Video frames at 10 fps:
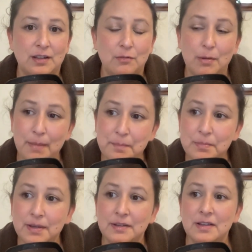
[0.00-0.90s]

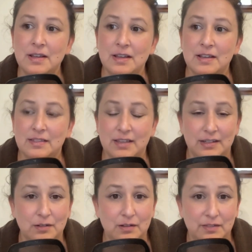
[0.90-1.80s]
Remember
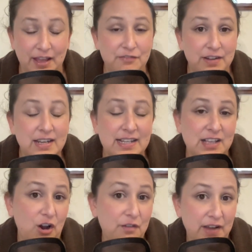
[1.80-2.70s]
that their feelings
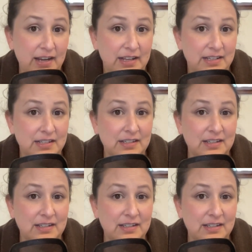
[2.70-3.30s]
are valid